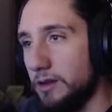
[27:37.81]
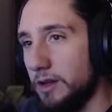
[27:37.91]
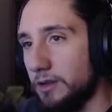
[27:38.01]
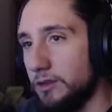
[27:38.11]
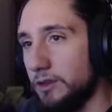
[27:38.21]
I
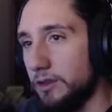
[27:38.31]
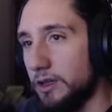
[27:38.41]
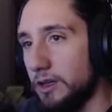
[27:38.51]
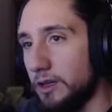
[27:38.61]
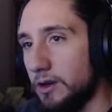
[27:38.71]
could just
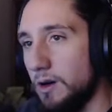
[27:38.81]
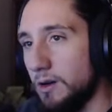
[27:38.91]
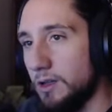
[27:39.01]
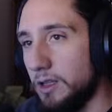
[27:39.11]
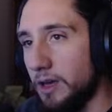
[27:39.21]
call
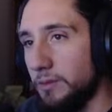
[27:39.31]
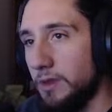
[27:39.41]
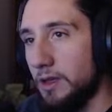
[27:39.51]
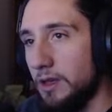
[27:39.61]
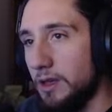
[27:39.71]
clamp
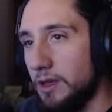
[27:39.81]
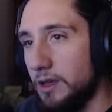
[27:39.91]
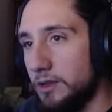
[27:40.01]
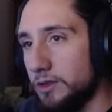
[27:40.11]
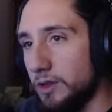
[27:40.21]

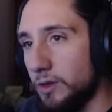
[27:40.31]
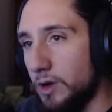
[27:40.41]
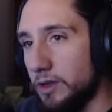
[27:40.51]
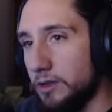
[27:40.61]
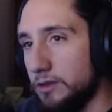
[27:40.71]
01,